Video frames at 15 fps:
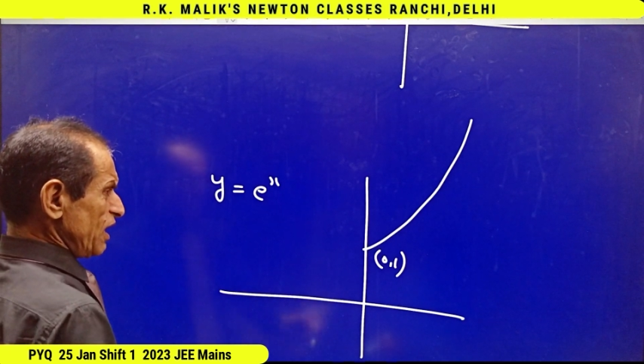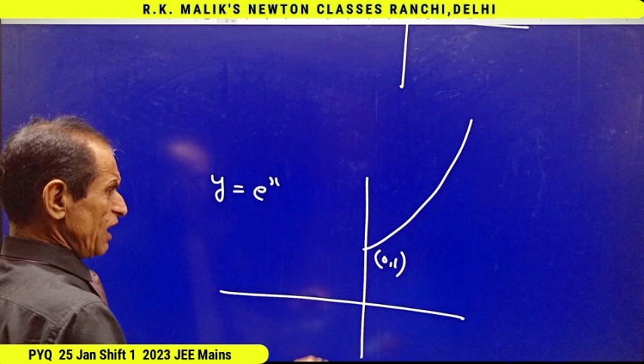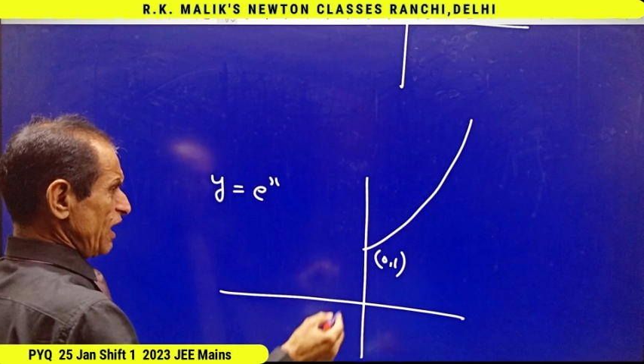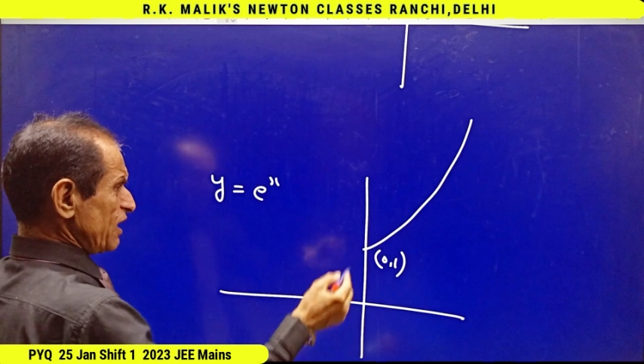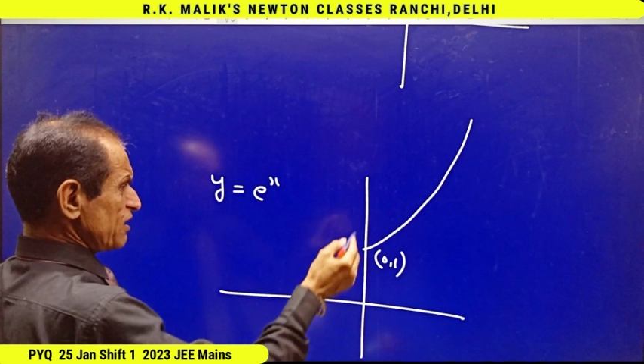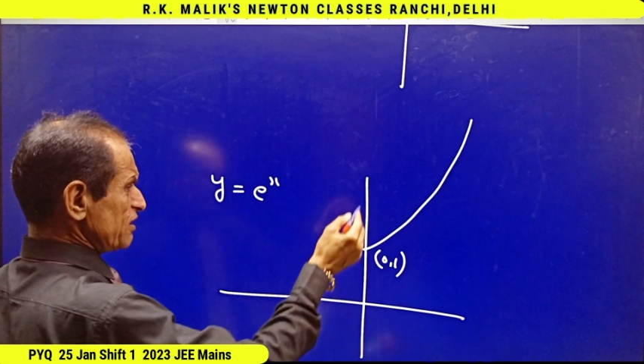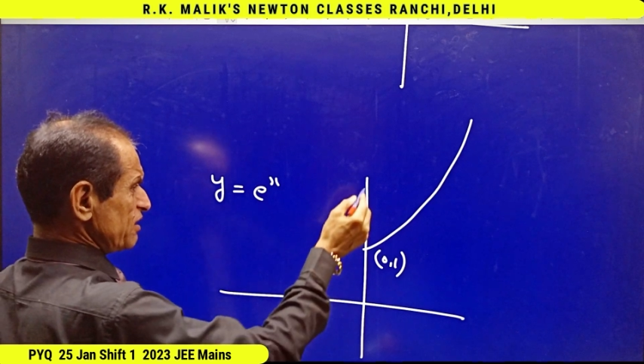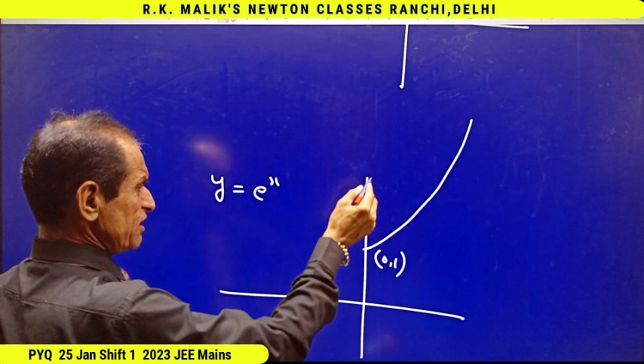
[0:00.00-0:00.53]

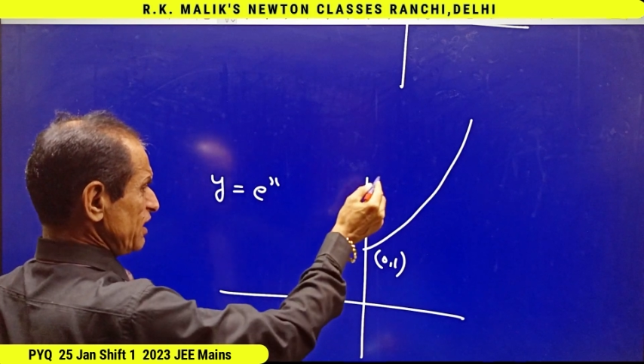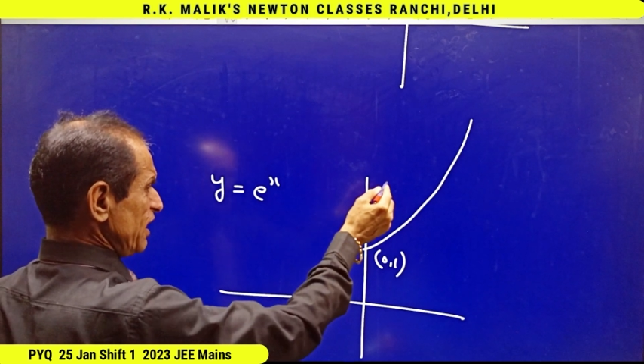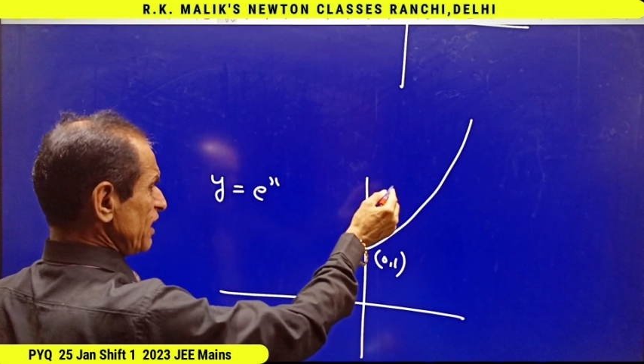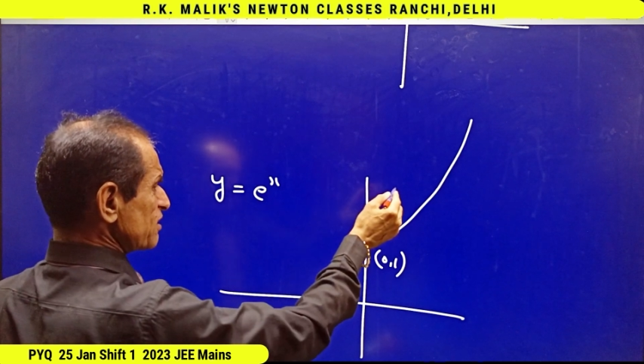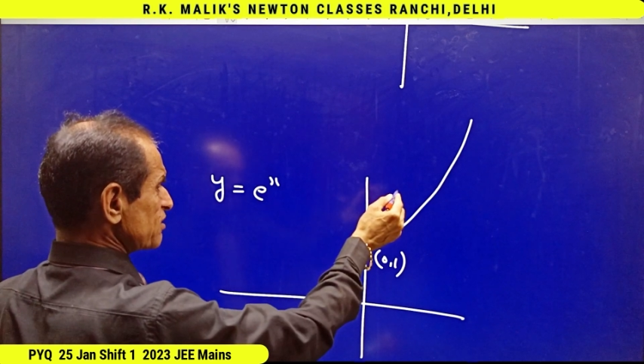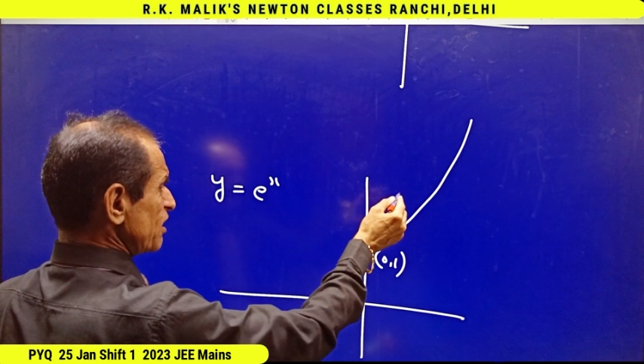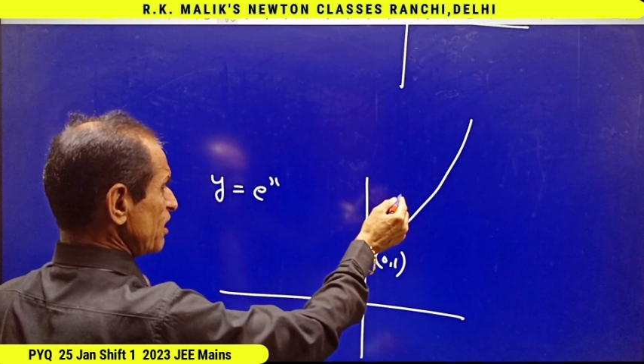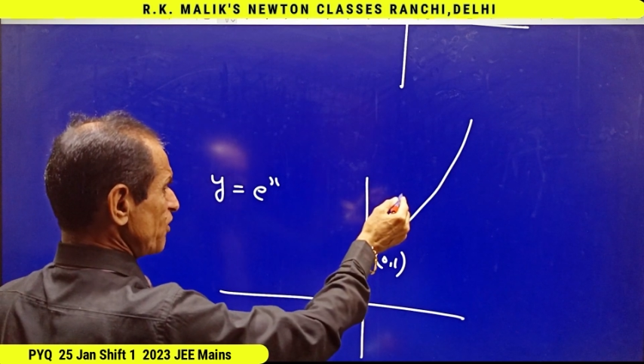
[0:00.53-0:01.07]
and
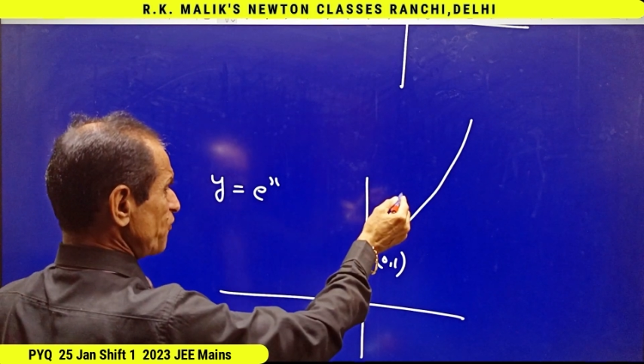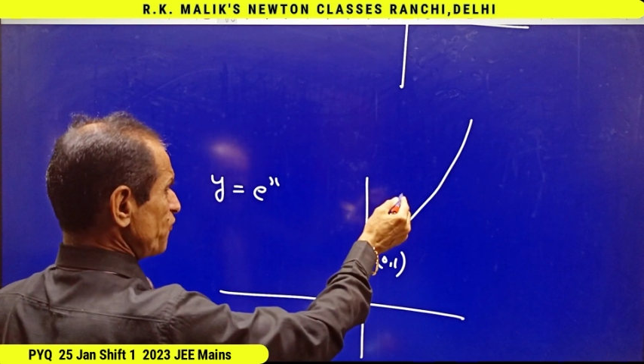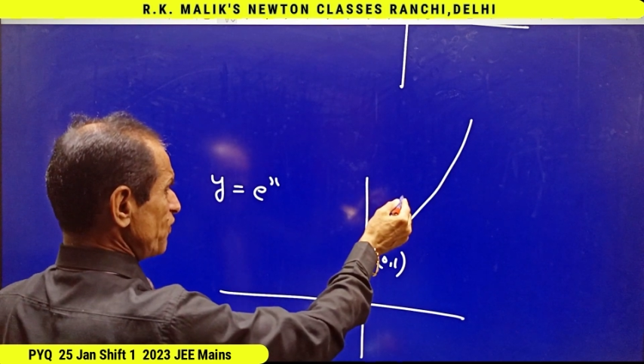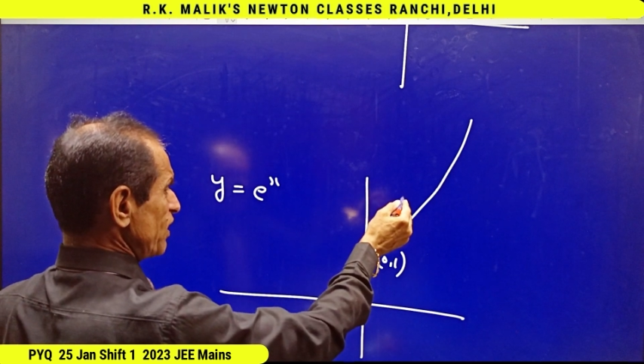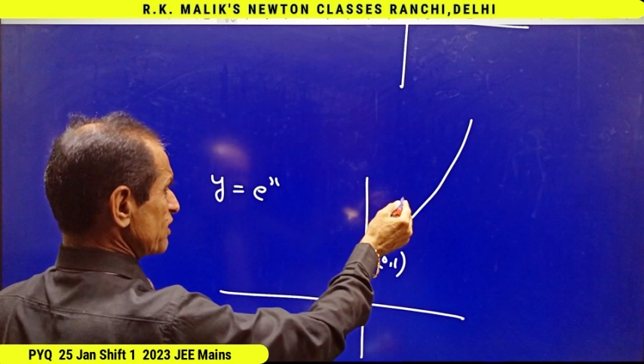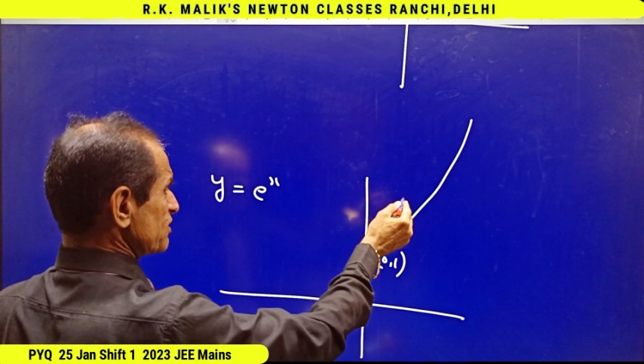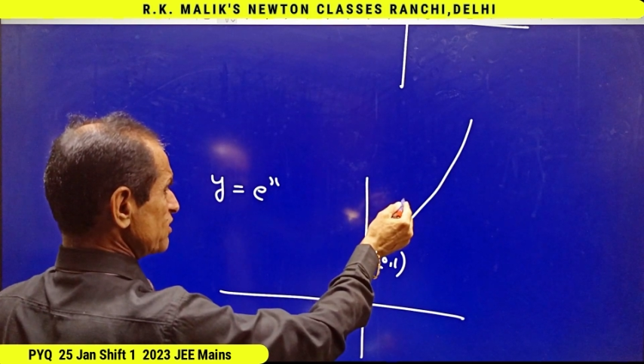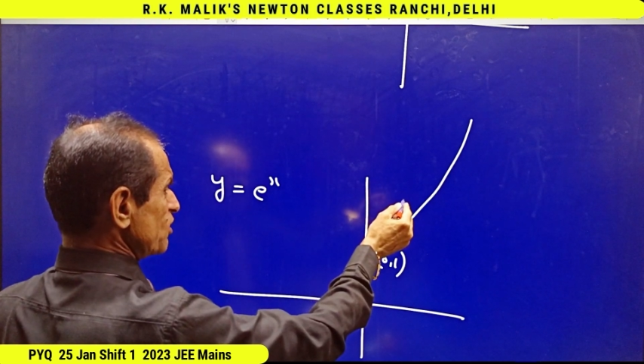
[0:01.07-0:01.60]
take the
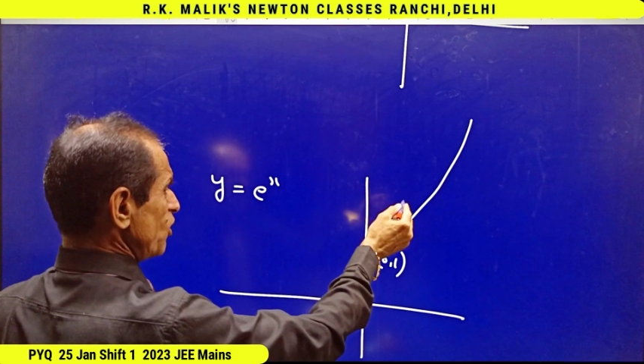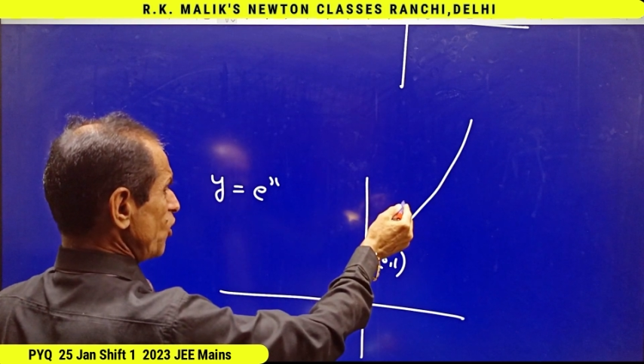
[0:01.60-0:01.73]
reflection